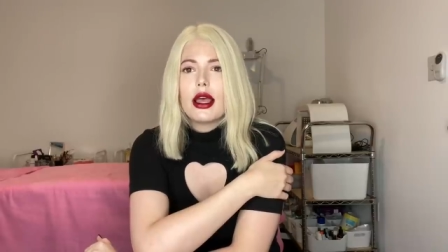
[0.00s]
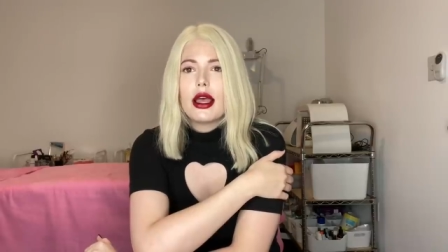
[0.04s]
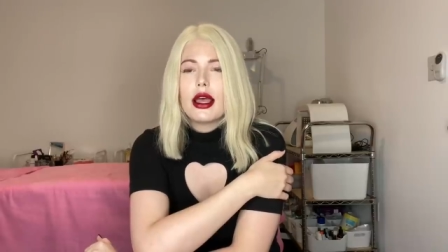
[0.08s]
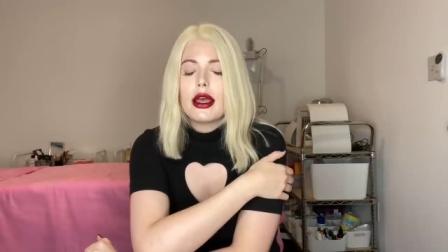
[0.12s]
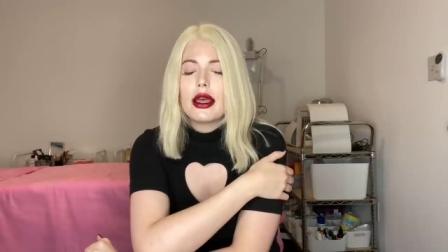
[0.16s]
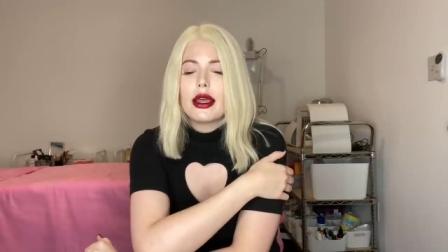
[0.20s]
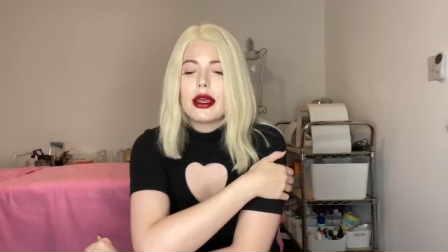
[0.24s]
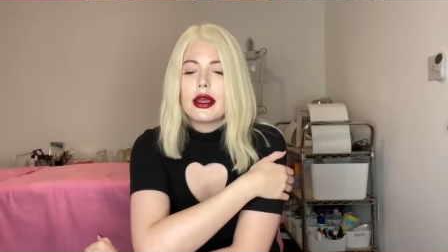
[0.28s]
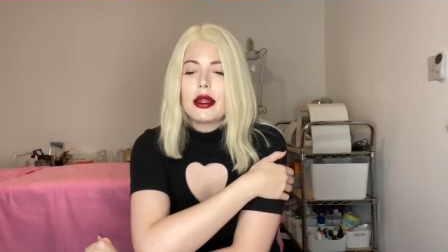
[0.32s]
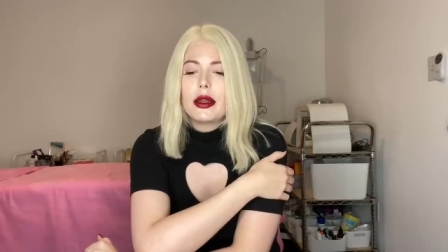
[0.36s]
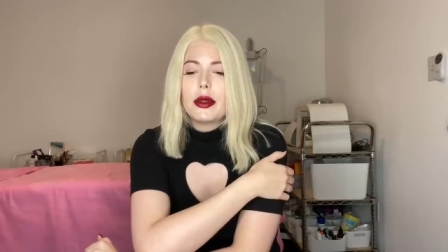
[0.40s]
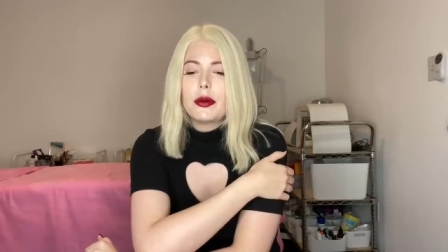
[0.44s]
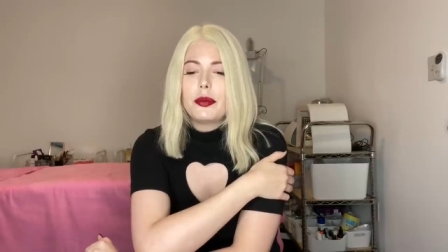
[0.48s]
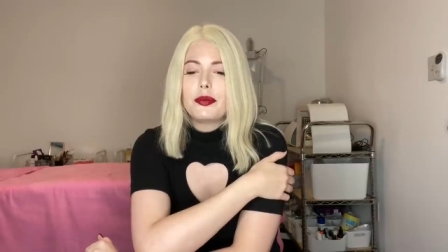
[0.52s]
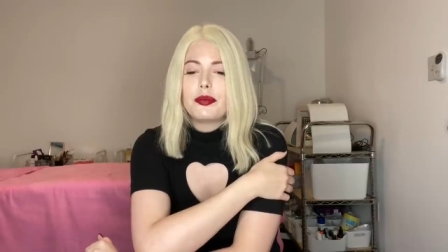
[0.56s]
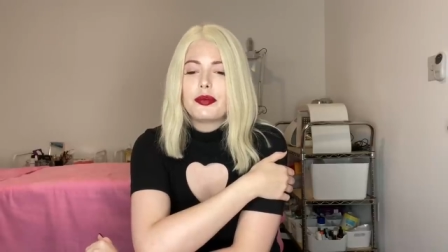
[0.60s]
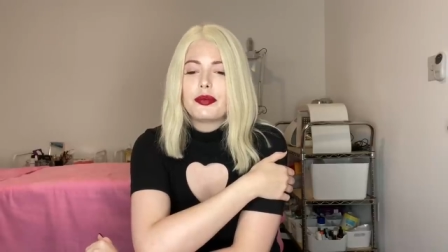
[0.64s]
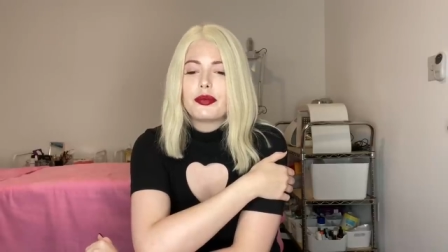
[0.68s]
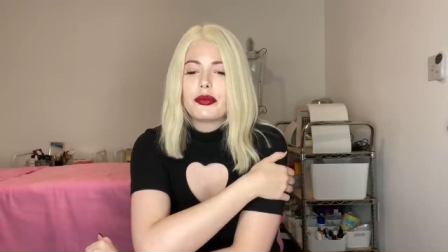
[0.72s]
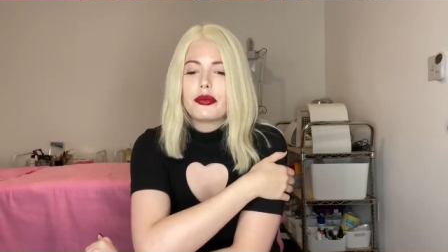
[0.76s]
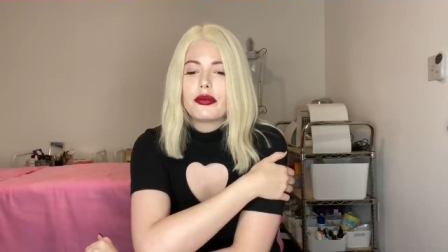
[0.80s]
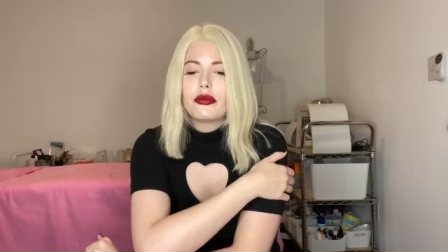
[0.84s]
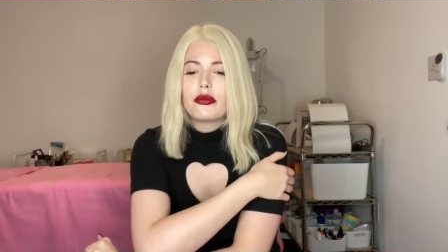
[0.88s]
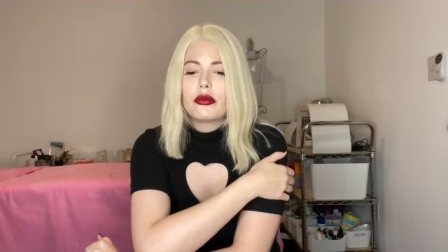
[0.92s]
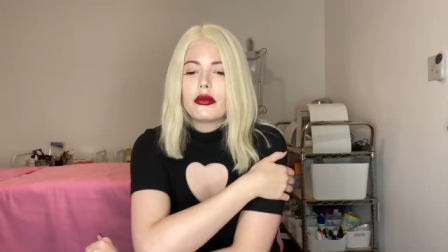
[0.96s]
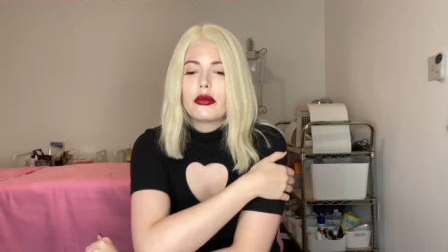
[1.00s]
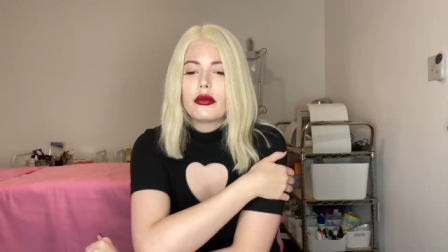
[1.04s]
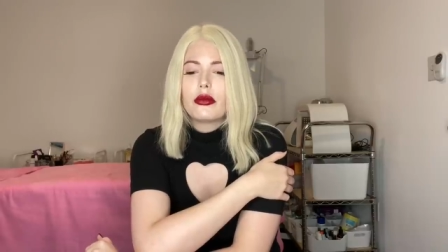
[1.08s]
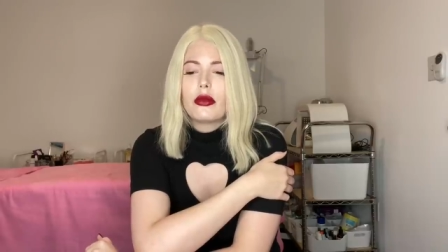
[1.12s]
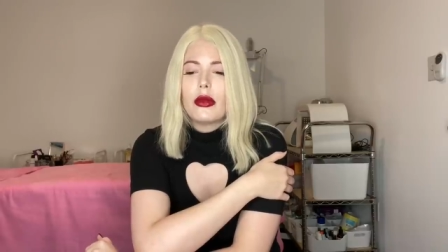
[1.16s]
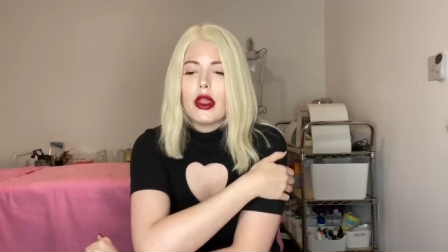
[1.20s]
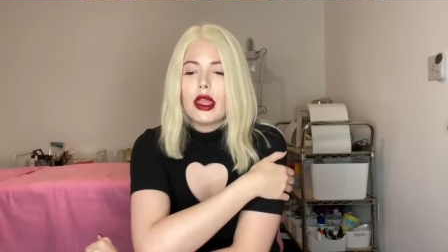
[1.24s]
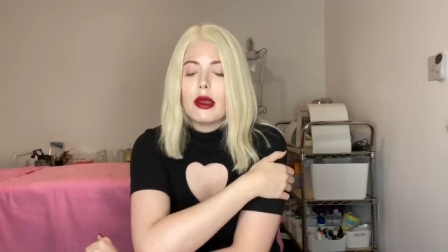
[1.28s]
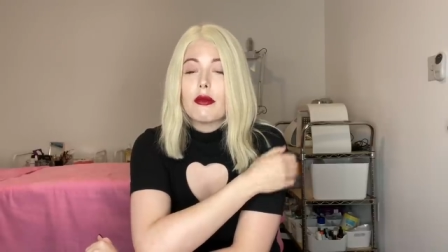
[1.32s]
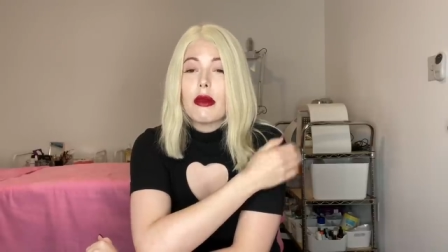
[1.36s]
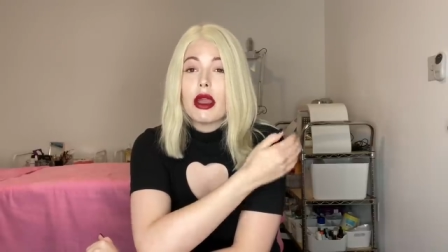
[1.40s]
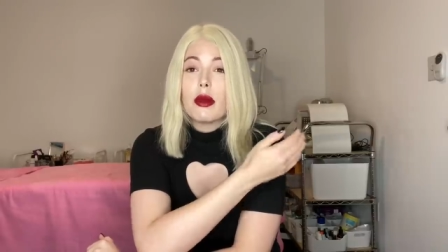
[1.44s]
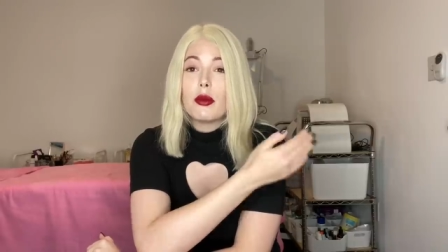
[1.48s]
Um,
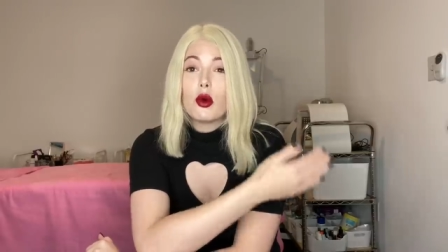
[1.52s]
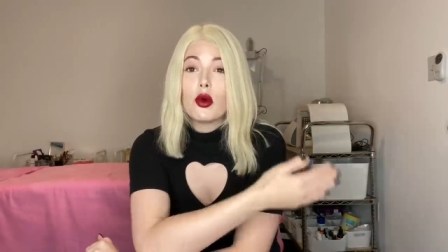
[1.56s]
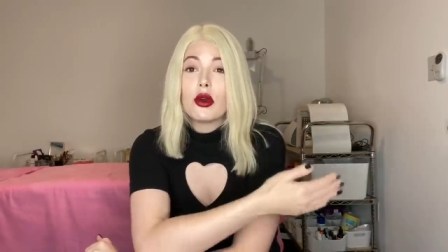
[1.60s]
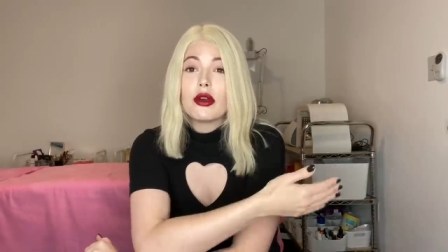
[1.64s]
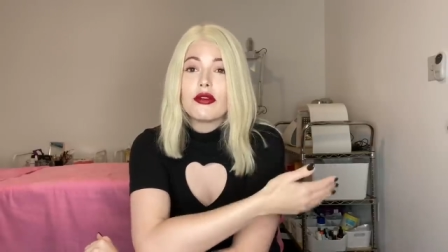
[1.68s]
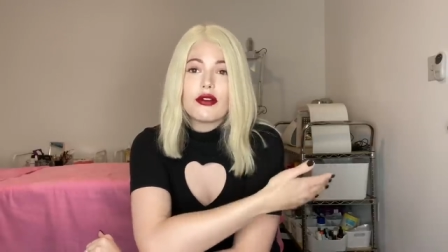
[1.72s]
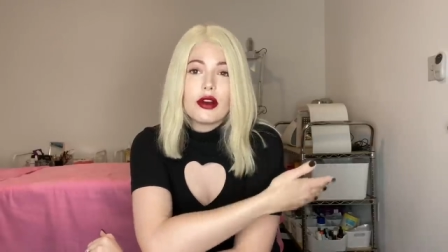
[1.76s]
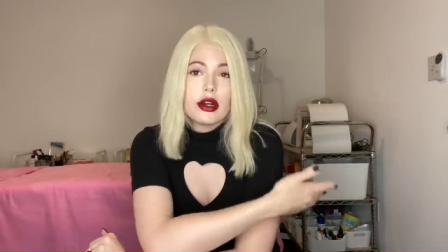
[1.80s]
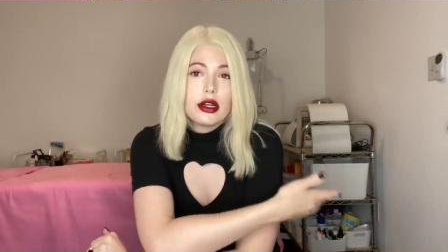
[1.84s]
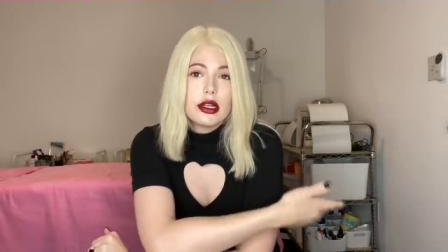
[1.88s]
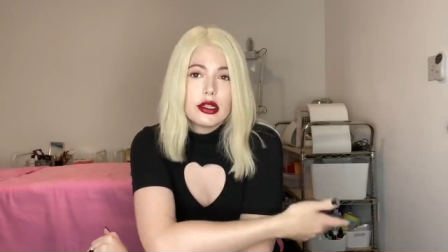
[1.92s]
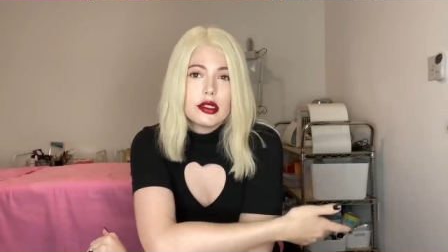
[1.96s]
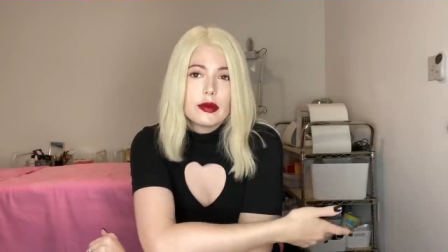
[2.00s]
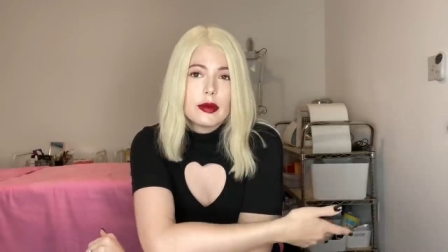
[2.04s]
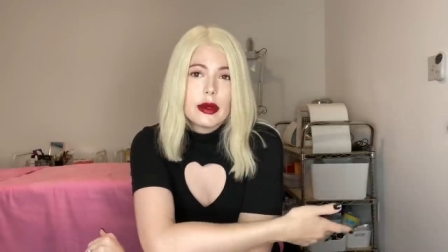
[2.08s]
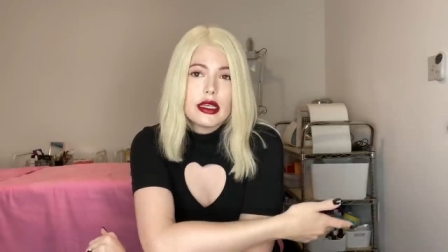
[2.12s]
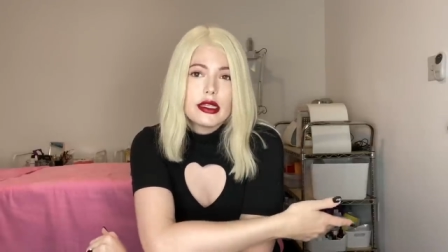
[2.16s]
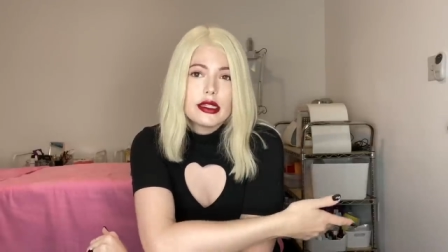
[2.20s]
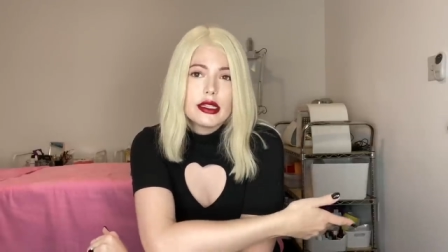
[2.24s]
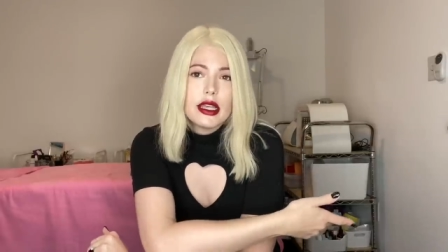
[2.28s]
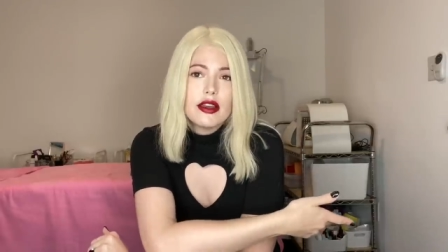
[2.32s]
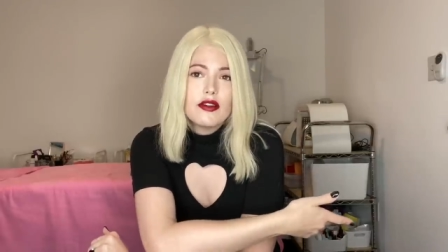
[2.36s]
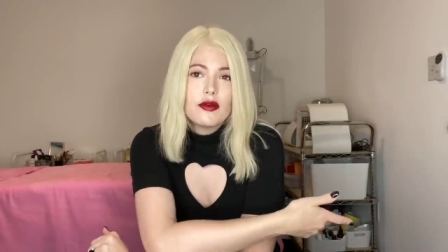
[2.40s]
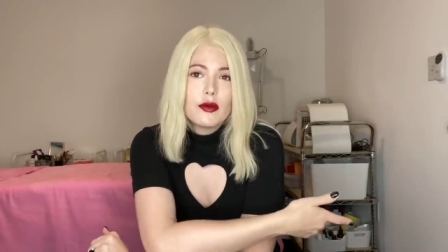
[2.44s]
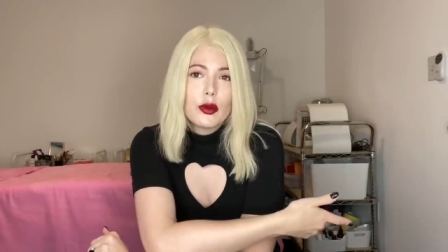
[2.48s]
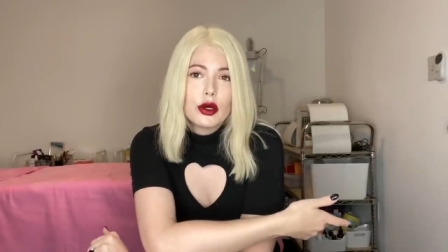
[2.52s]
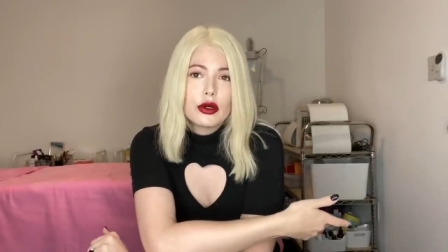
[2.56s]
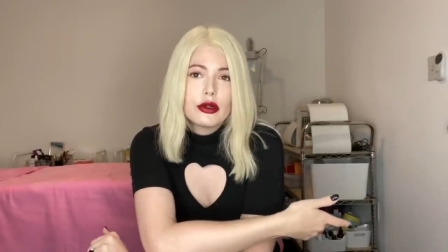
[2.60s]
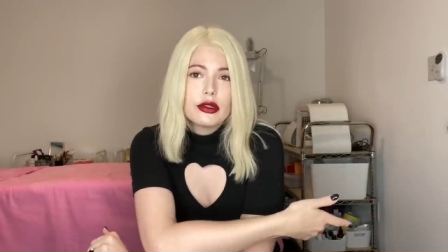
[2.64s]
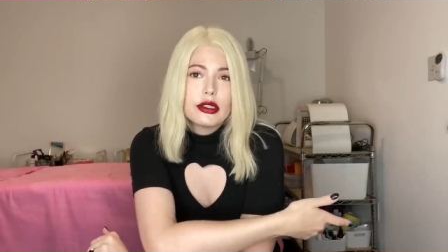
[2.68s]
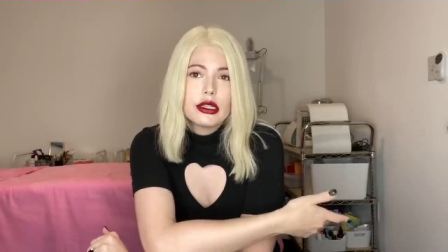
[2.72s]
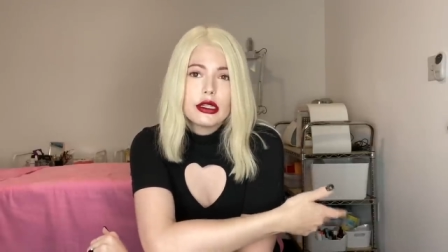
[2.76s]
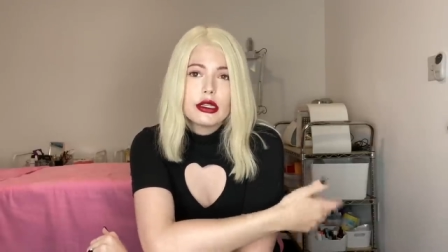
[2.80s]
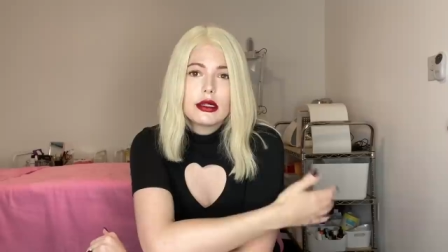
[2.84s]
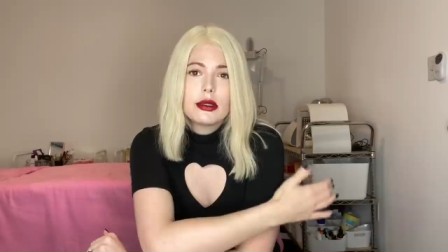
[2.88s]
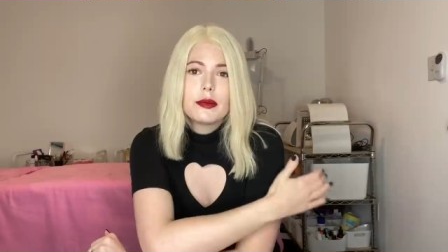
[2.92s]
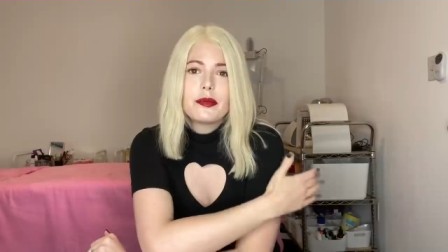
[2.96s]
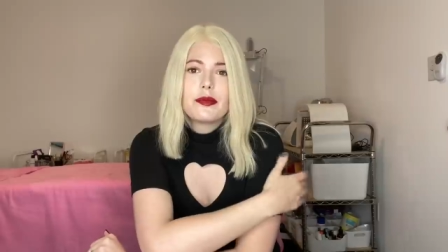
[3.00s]
like my boyfriend is my safe
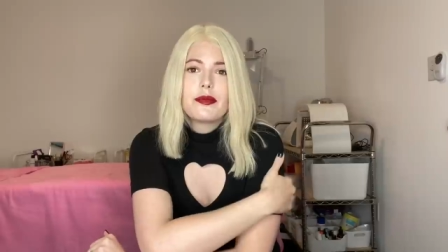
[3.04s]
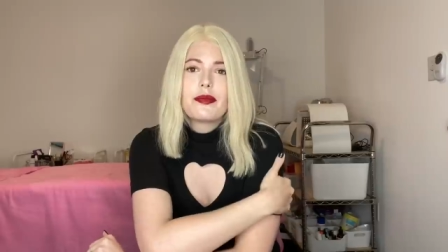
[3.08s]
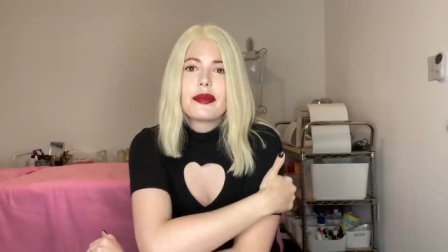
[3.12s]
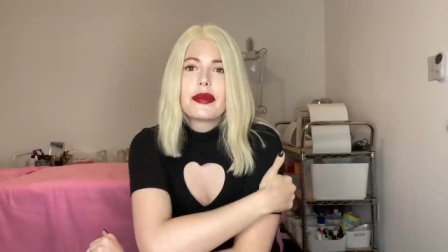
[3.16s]
person